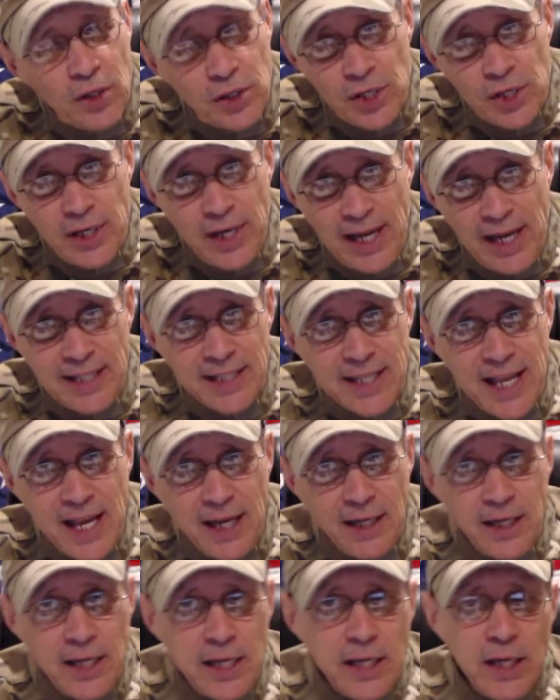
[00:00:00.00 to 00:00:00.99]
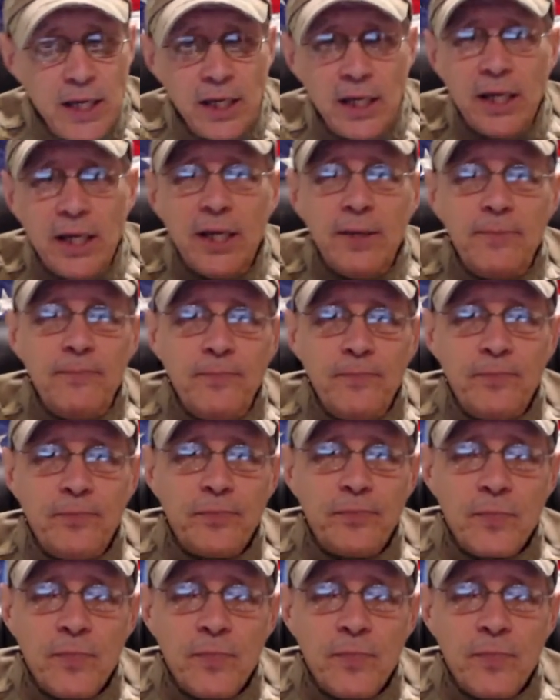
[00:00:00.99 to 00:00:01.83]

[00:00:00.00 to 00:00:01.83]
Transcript: It's a nice handy gun.